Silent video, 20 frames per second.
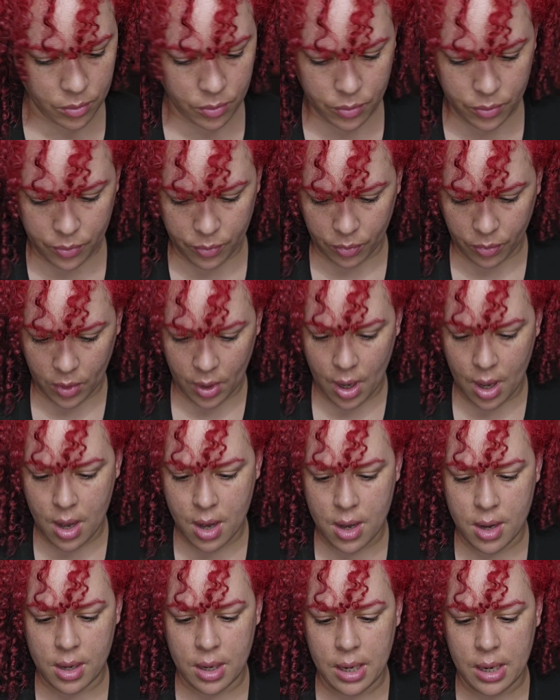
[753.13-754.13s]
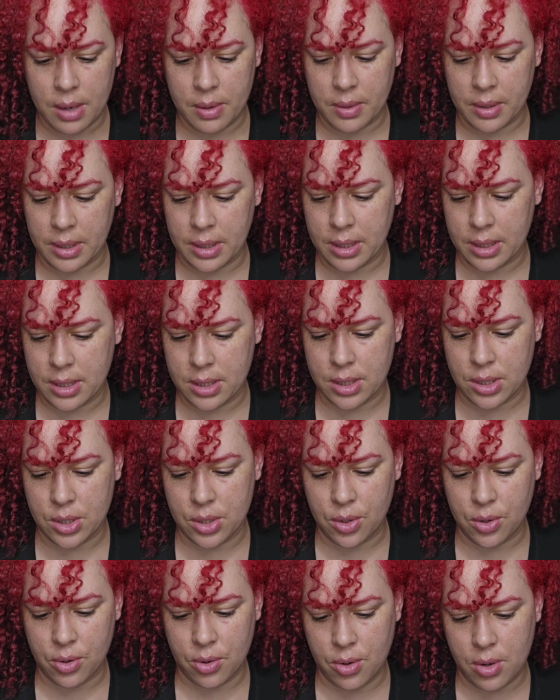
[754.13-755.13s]
Oh, look at this
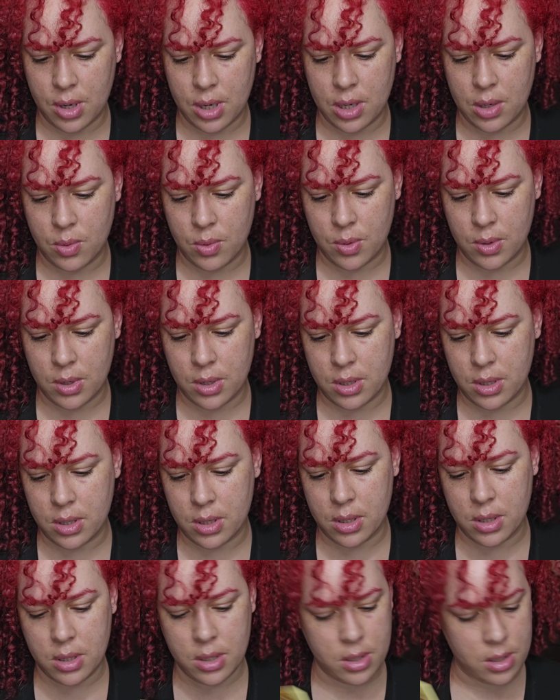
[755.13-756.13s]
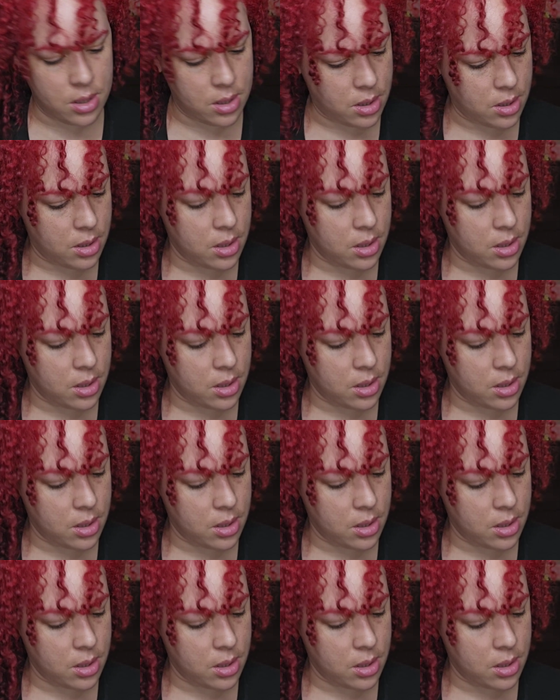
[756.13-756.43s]
green one.